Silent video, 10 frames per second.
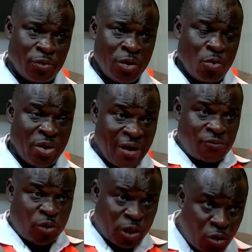We have
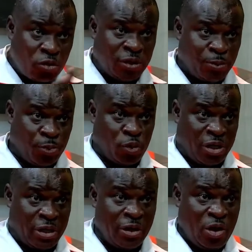we call the people
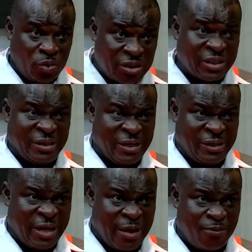there, we sat them down.